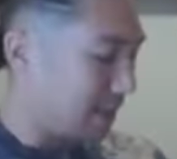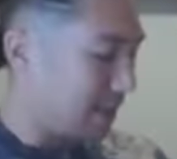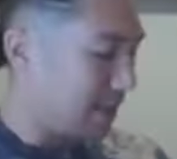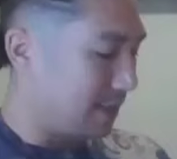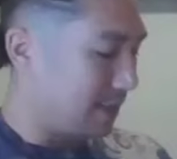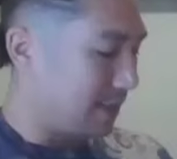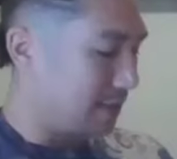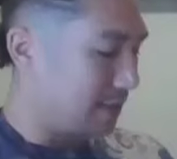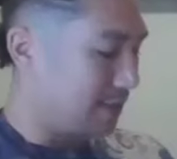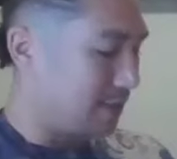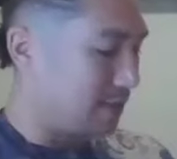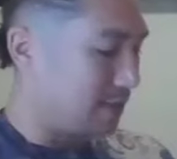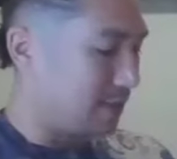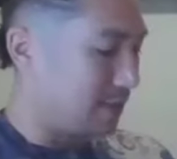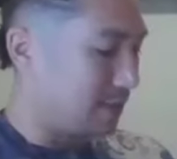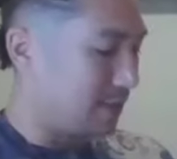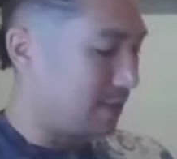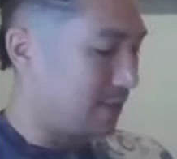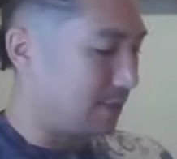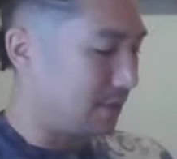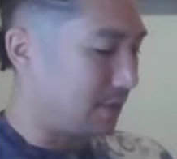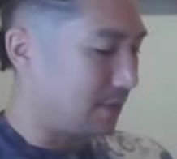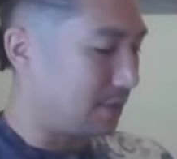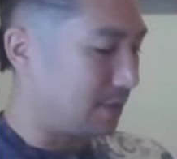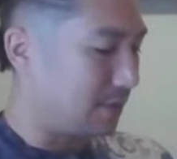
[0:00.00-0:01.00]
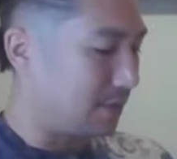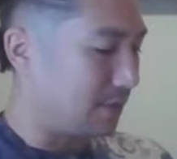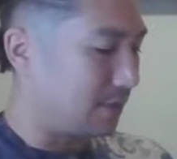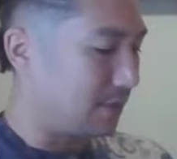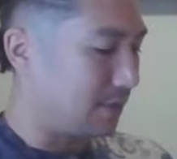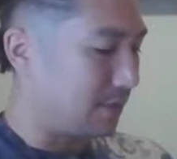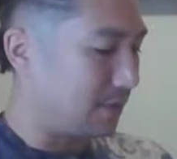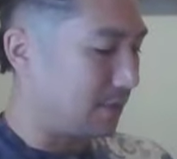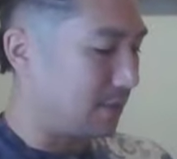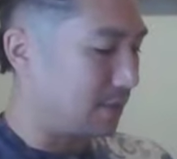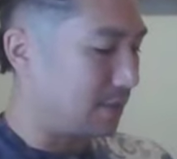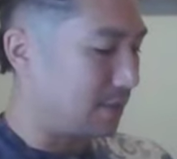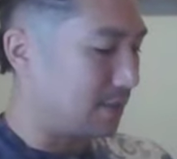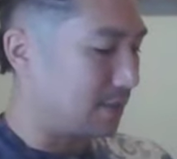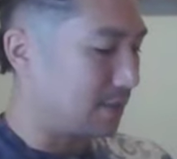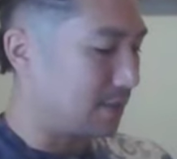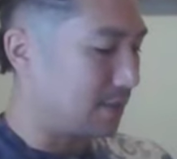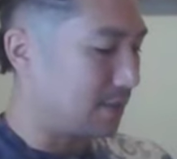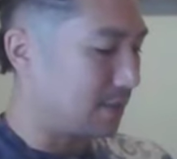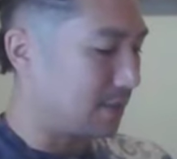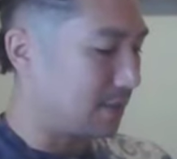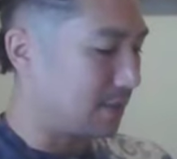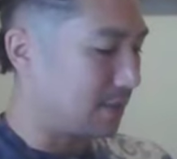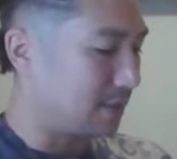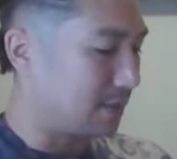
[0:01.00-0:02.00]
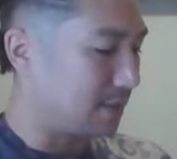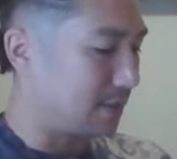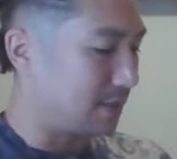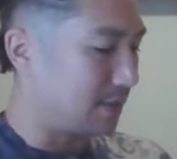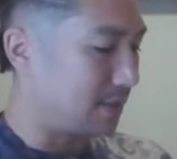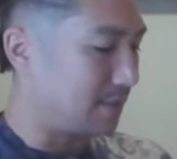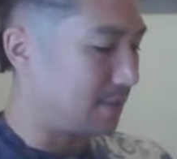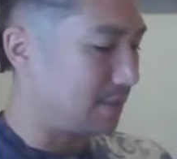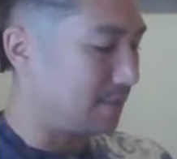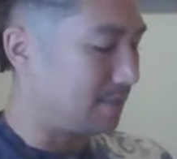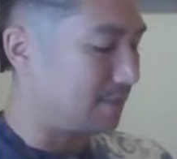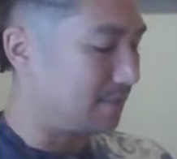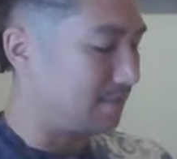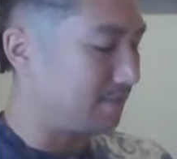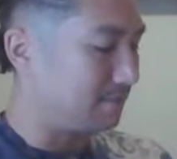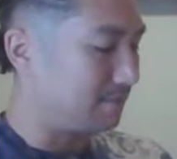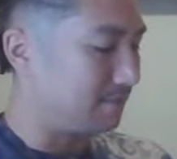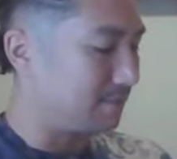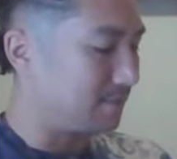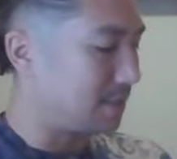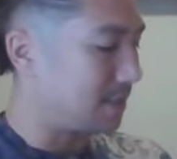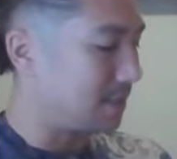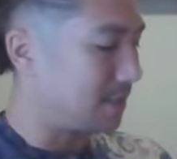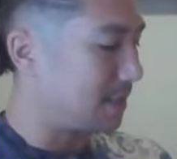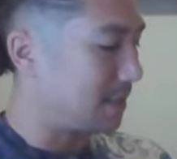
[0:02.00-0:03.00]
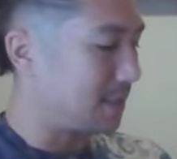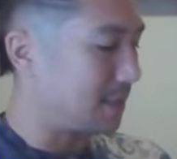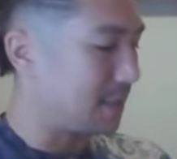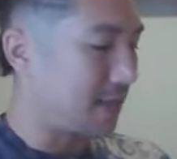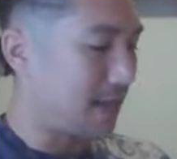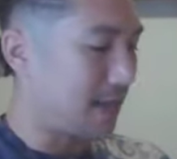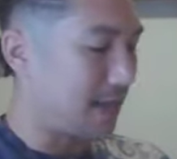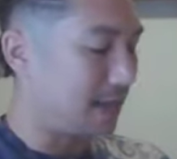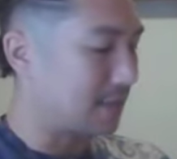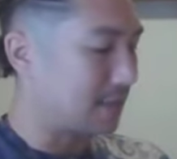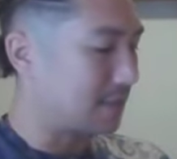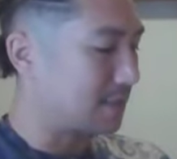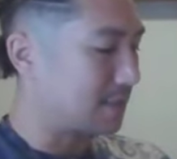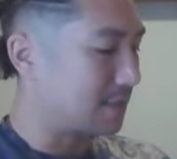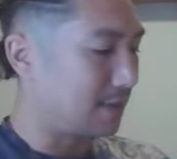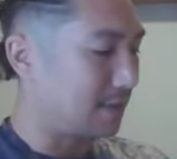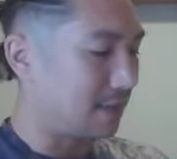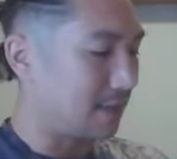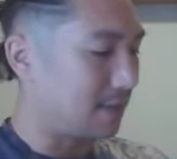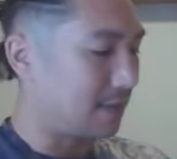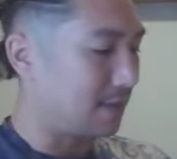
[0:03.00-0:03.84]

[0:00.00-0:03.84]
used to the different syntax that